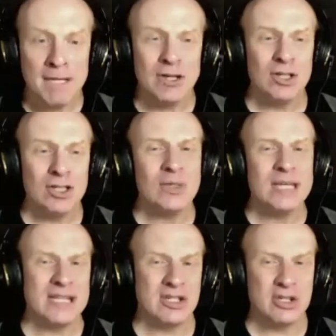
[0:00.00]
it also
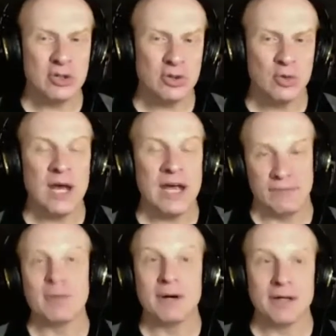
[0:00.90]
gets you a
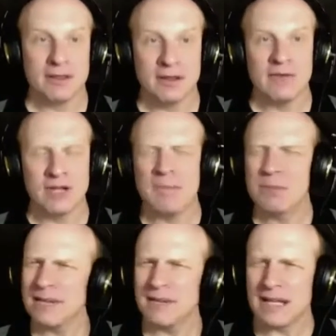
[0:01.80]
free month of, I
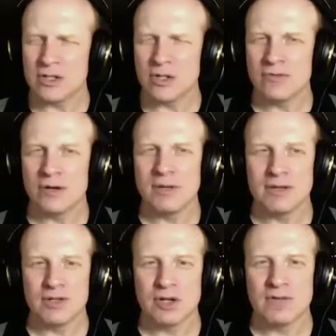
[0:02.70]
believe it gets you a free month of
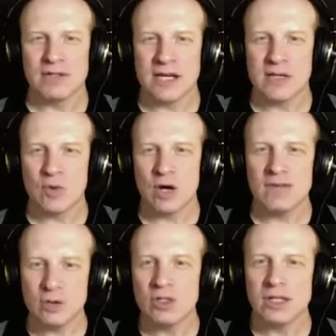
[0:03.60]
service as well
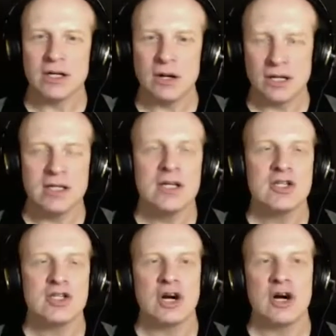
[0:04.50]
if you click on it.
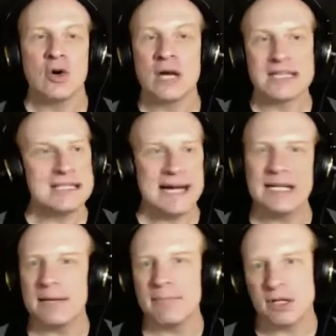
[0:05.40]
So it's
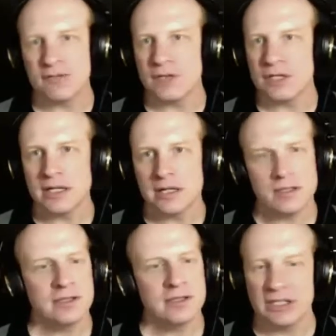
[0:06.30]
ninety-nine bucks for the
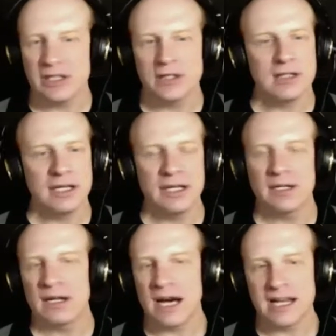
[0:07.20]
year. You click on the
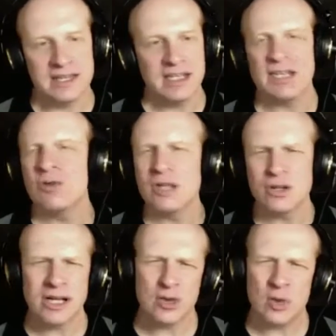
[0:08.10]
link. I think you either
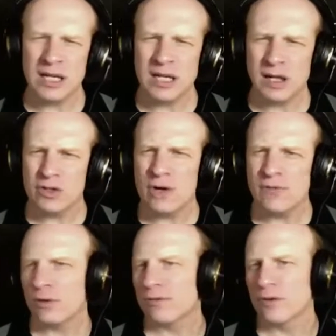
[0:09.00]
get twenty dollars off
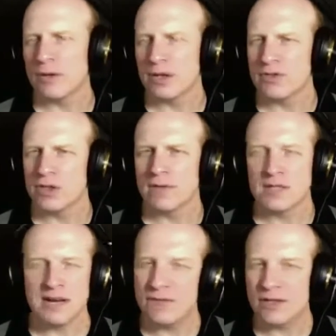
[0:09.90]
or a free month of
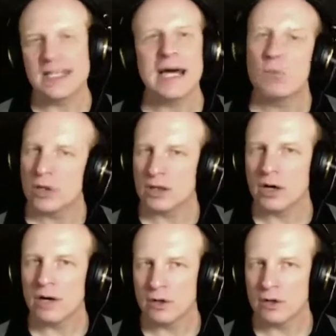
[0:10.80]
service. I forget what the
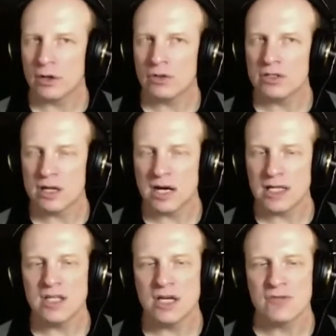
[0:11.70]
offer code uh,
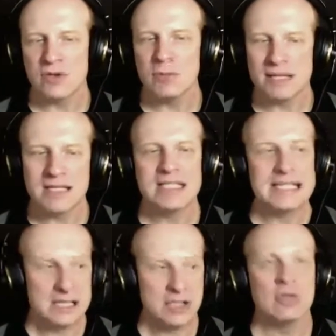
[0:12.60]
does for you, but it does
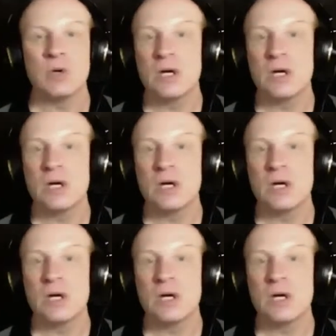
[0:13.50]
get you